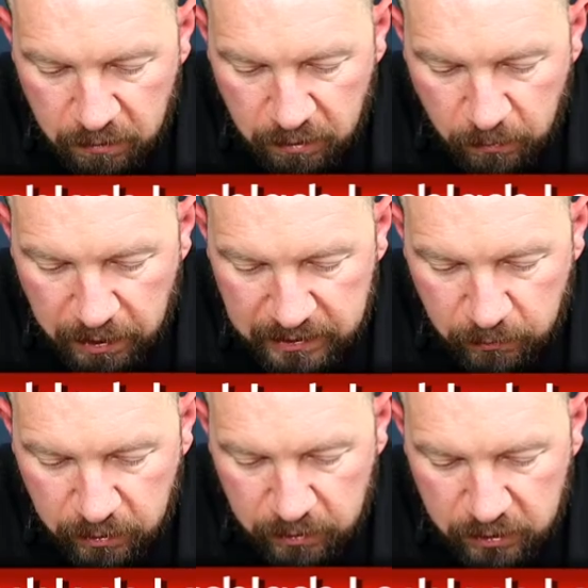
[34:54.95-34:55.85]
Otherwise, I
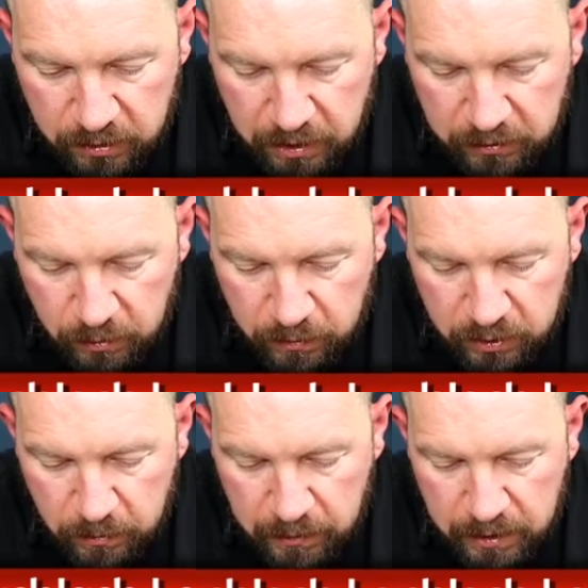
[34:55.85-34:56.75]
would have just cracked on with
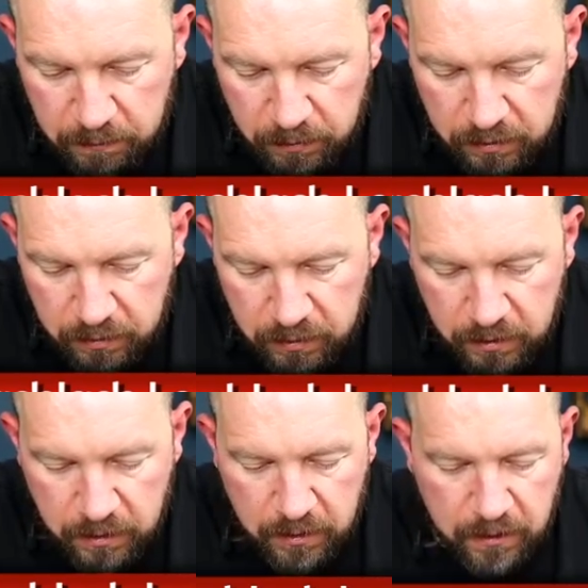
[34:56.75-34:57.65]
some of that. But
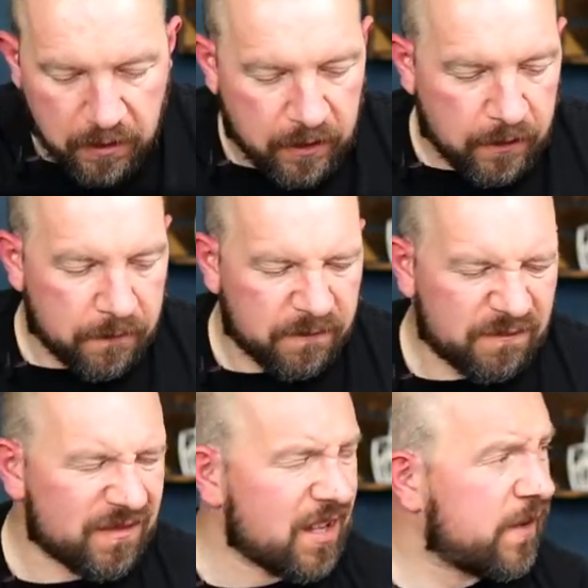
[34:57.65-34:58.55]
um,
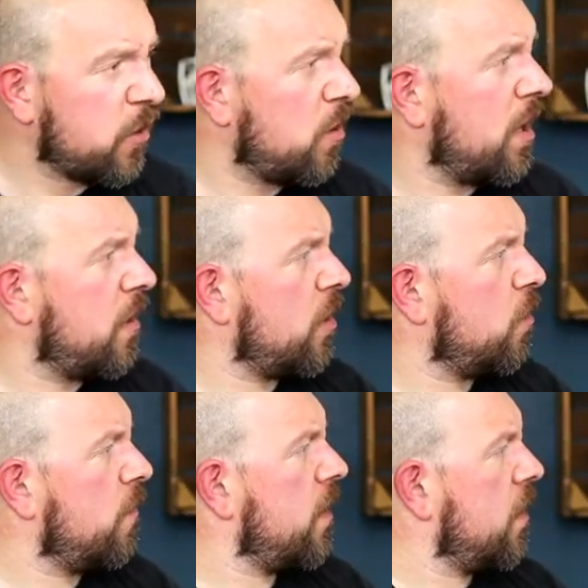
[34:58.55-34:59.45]
have I got anything
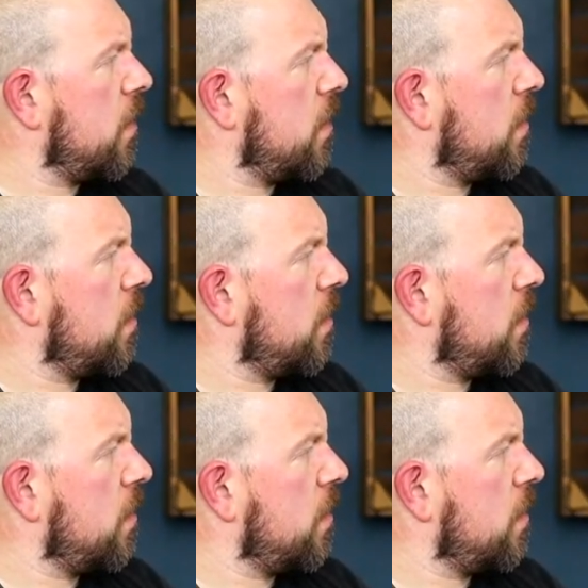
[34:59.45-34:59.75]
up there?